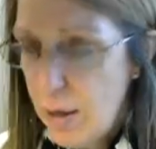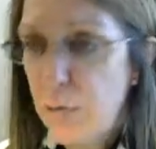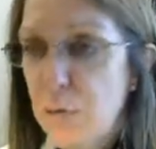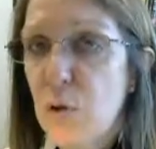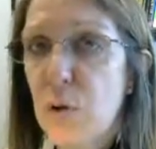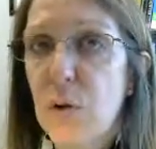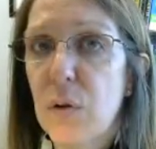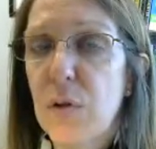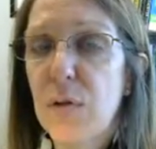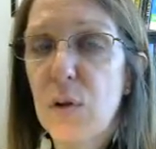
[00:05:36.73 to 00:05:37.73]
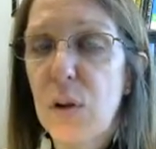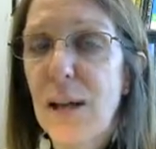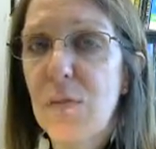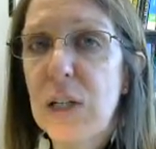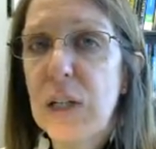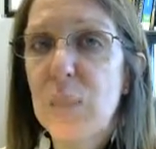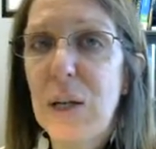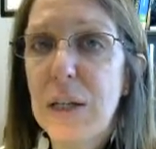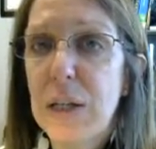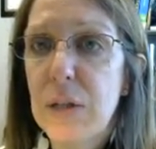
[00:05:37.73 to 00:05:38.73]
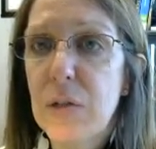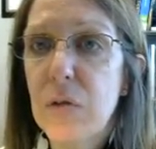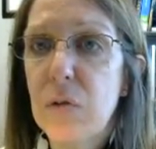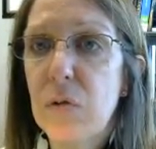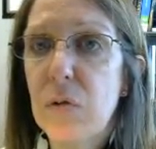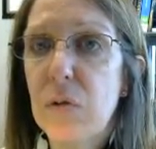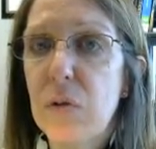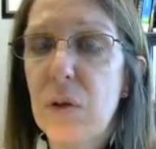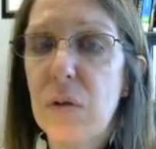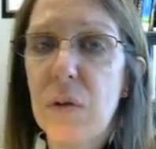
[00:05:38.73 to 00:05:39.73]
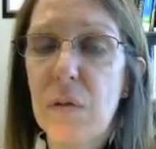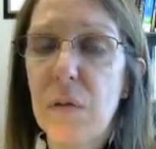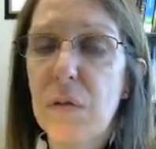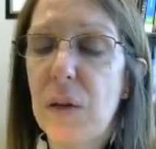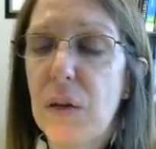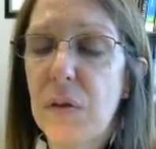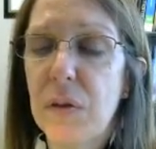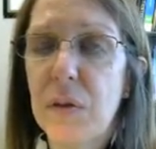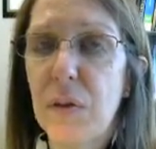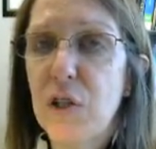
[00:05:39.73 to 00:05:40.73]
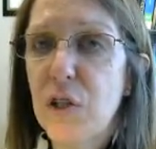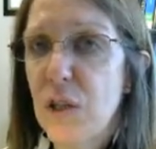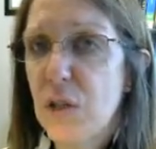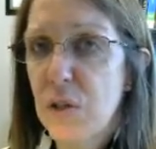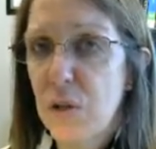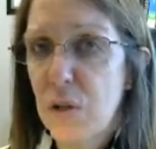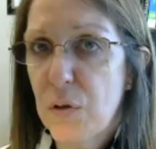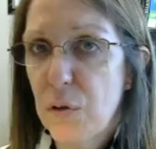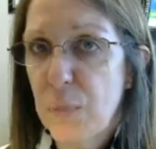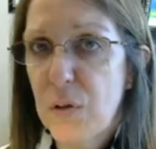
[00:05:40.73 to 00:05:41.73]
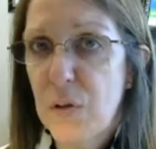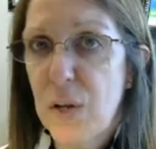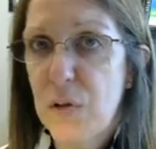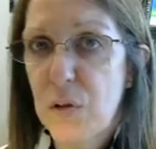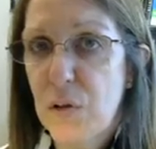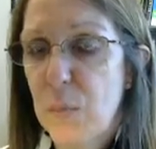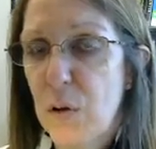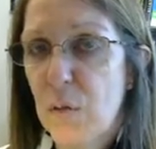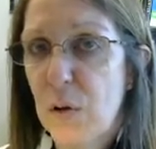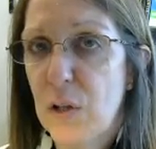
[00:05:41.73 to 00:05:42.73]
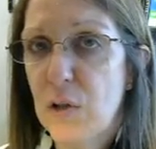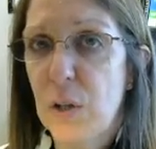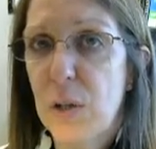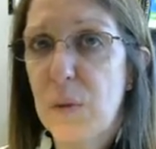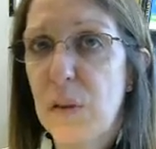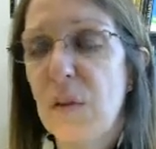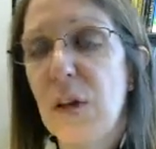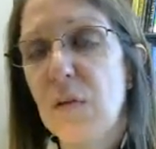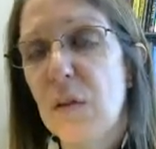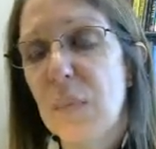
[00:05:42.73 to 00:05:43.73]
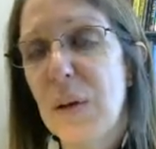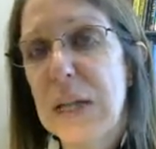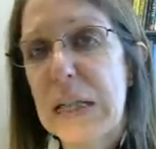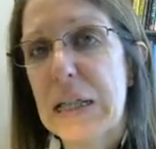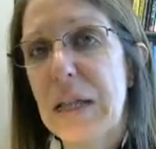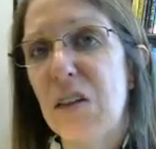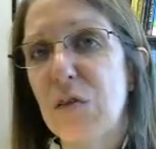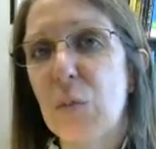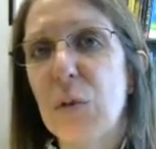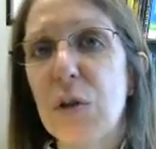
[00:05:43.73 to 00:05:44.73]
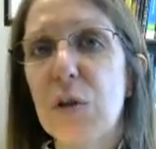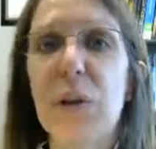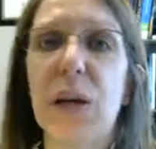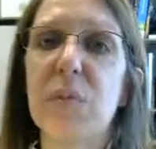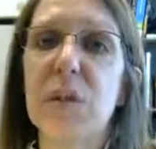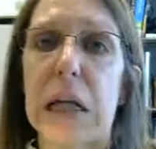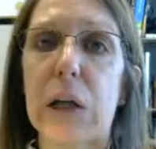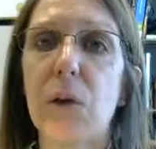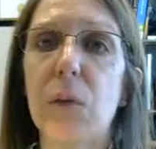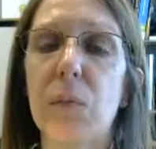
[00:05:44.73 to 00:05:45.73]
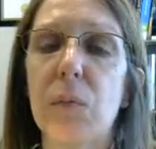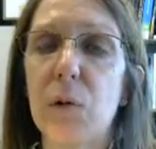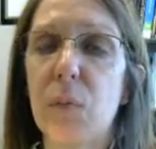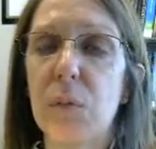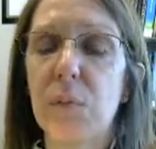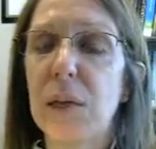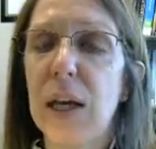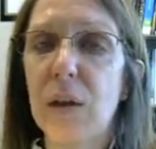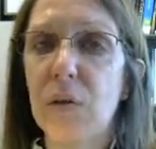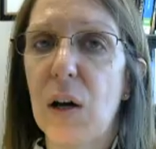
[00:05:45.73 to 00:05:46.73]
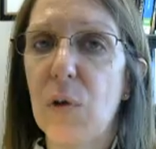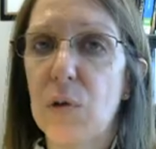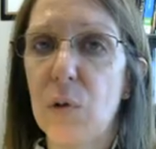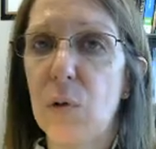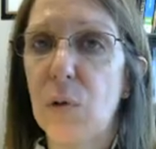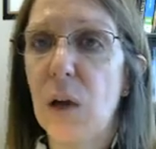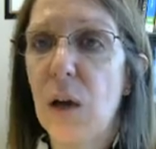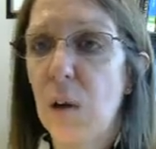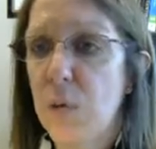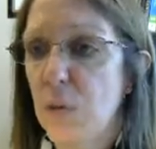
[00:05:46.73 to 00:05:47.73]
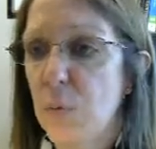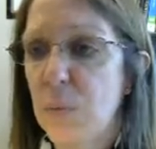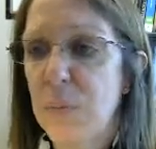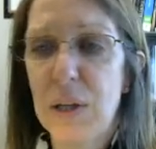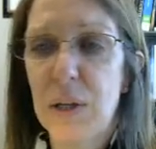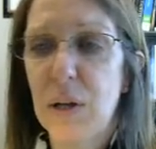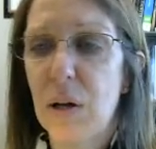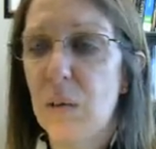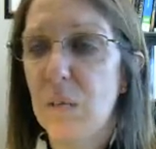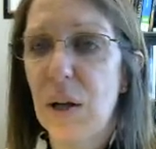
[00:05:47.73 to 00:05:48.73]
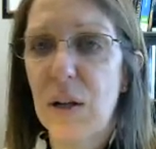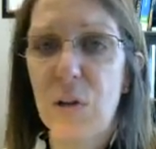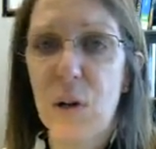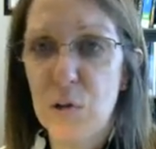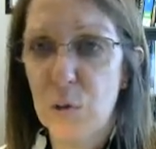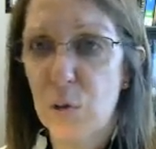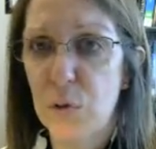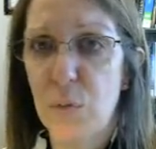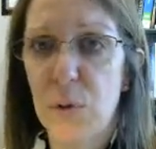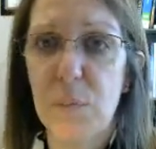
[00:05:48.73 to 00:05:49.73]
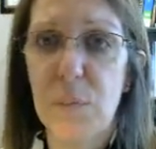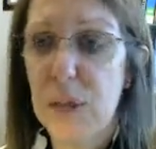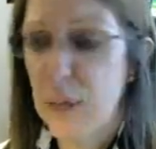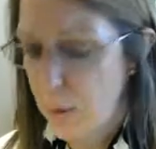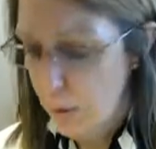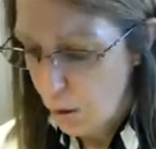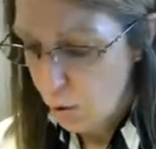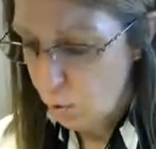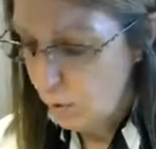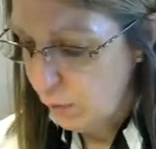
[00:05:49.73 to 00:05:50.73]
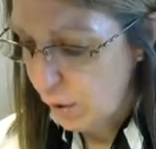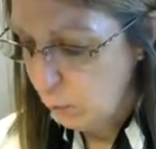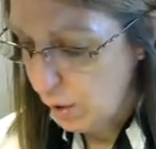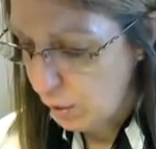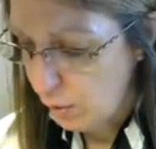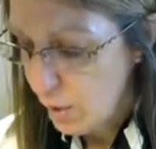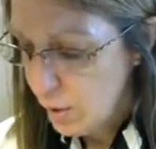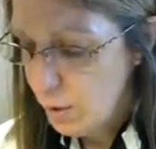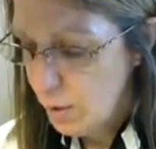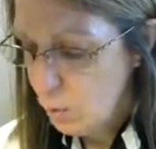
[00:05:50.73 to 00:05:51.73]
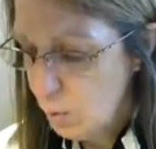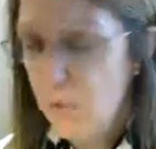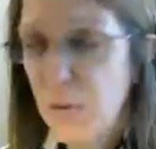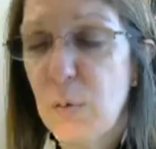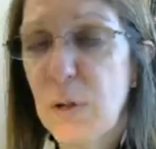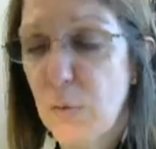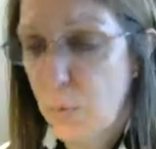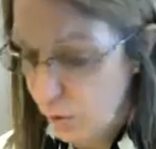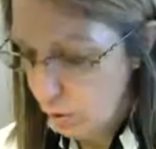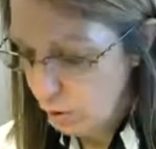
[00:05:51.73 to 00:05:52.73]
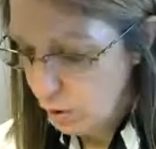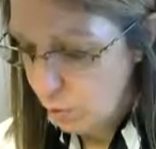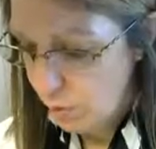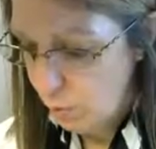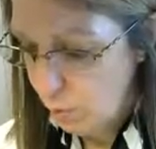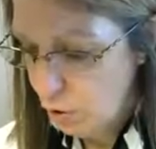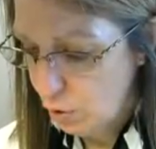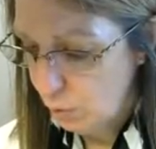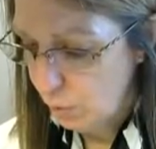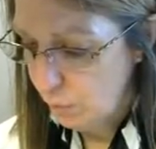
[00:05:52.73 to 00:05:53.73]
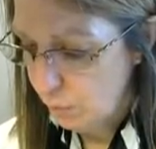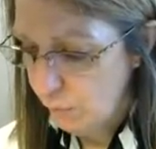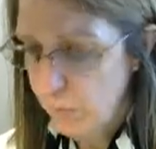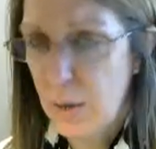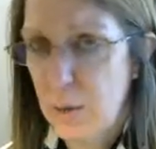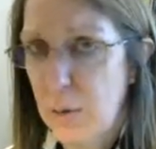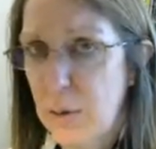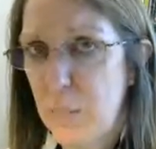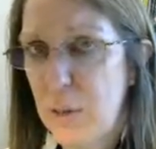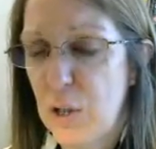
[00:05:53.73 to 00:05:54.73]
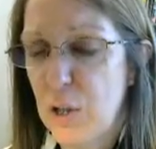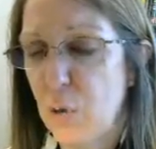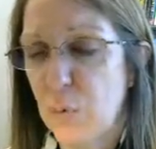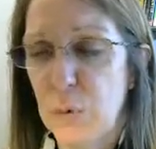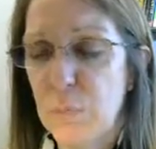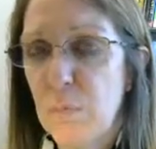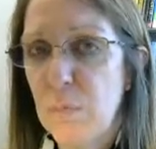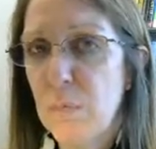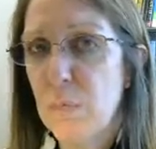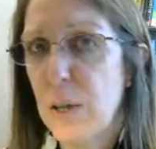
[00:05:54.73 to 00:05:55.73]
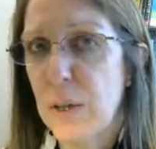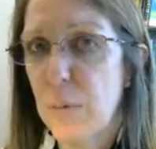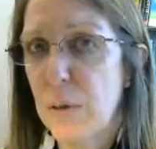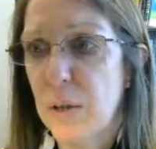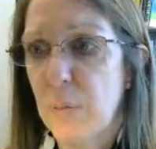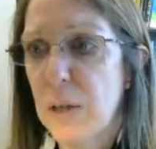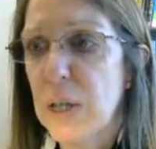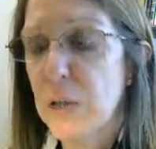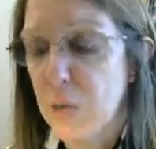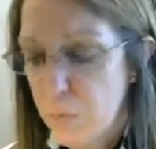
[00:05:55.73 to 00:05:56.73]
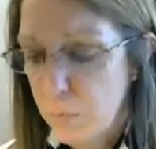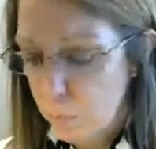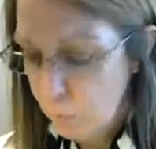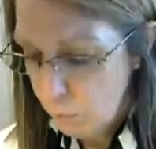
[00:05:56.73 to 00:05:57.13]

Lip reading: If you don't have any dependents, then nothing changes the year the spouse dies. You're still married filing jointly. But if you have no dependents, afterward you become single. You wouldn't be head of household. You wouldn't be head of household. You wouldn't be qualified widow. So this qualified widow only works when there were children, dependent children, in the mix.